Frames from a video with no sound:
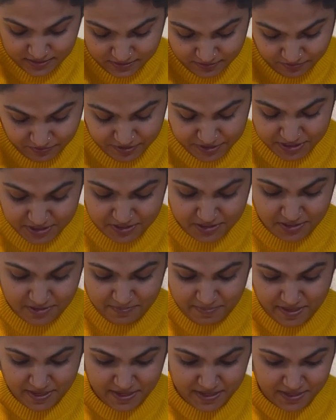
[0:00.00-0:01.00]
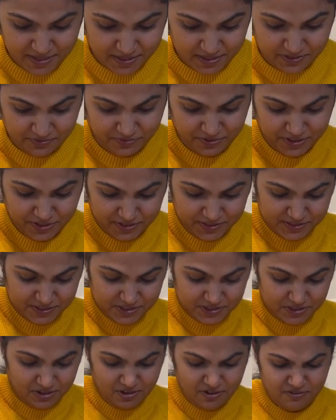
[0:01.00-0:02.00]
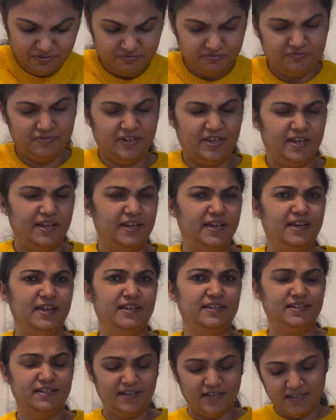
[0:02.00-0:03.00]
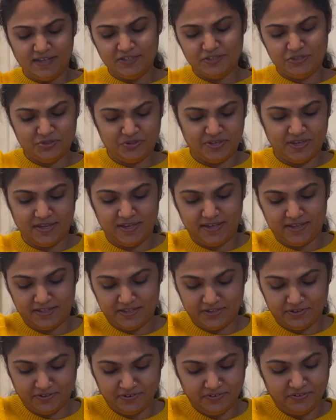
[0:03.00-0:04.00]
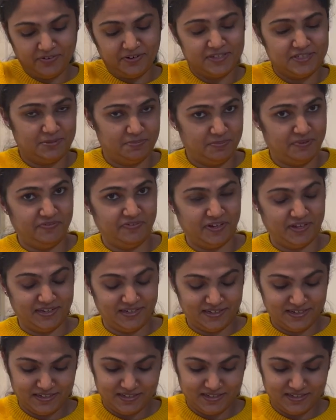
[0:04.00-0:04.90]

which is gonna make a really soft and together crispy one.